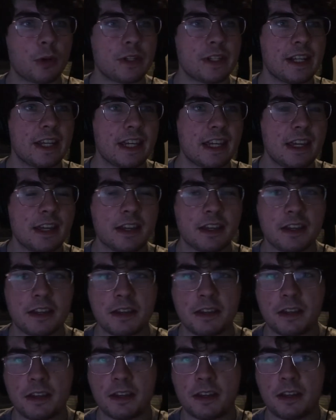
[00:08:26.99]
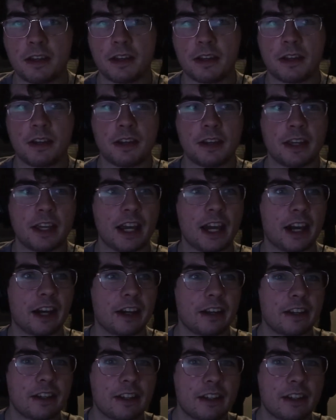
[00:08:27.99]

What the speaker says: one day. Yeah.